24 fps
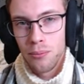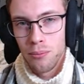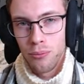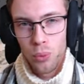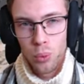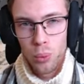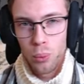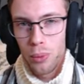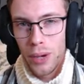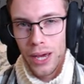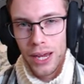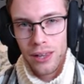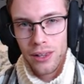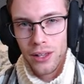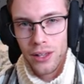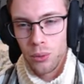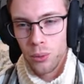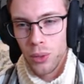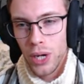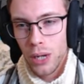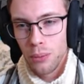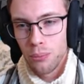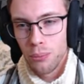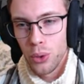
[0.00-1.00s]
battling
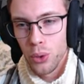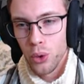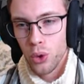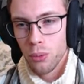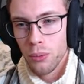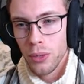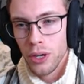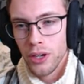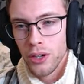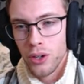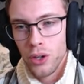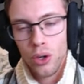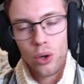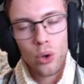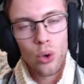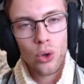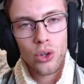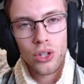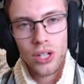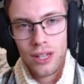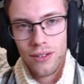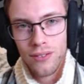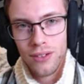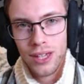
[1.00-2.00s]
wild Pokemon
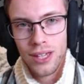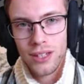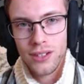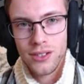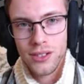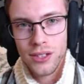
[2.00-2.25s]
or giving it